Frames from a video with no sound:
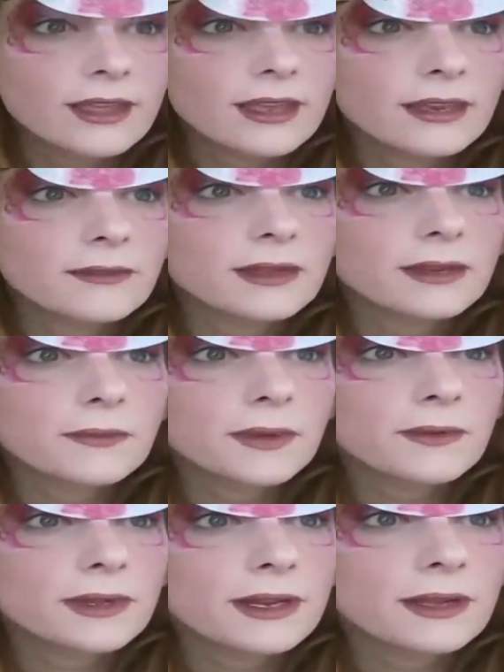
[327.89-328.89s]
and I'm going to
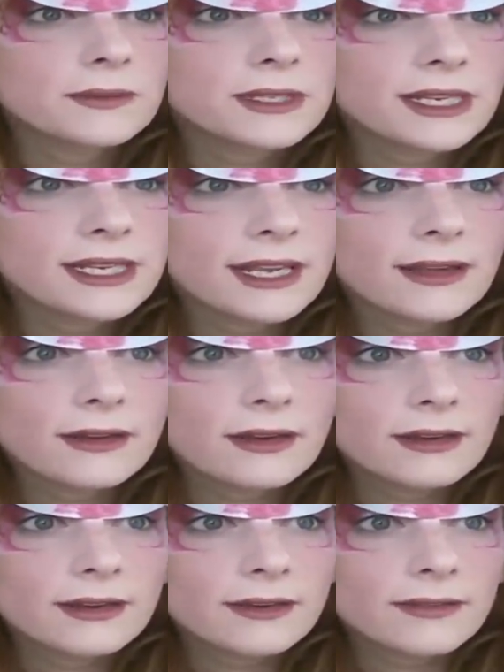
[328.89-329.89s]
put one upside down
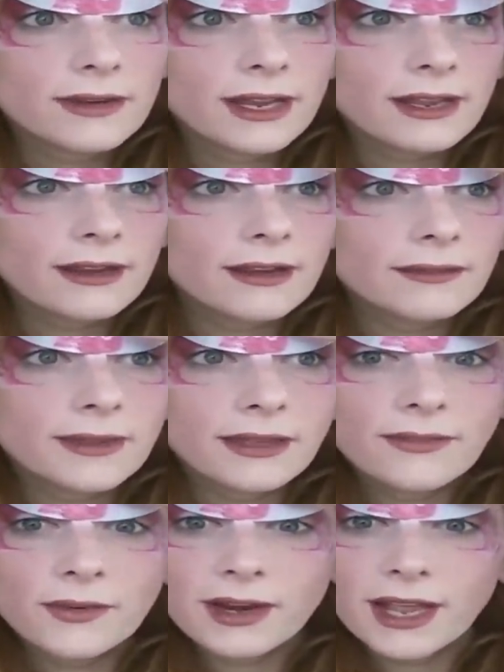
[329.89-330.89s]
right here on my
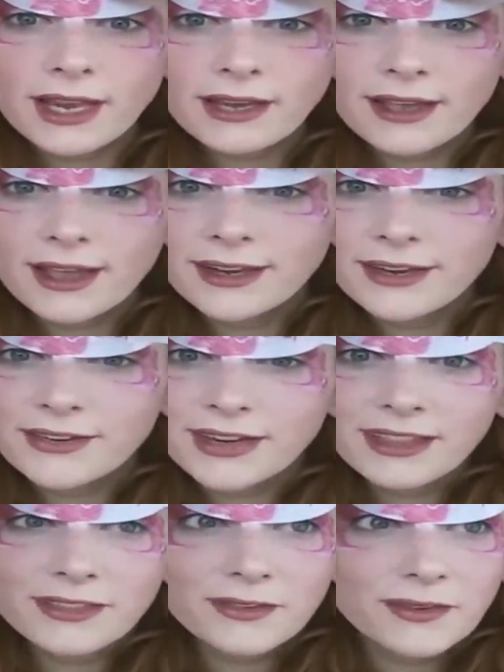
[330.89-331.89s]
forehead
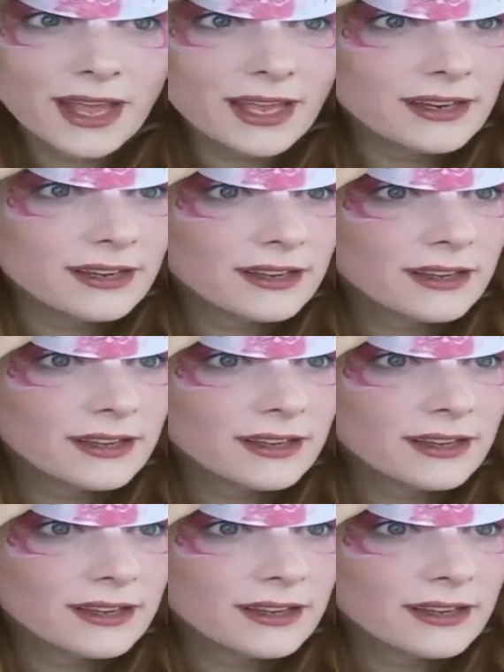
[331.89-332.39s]
underneath the red.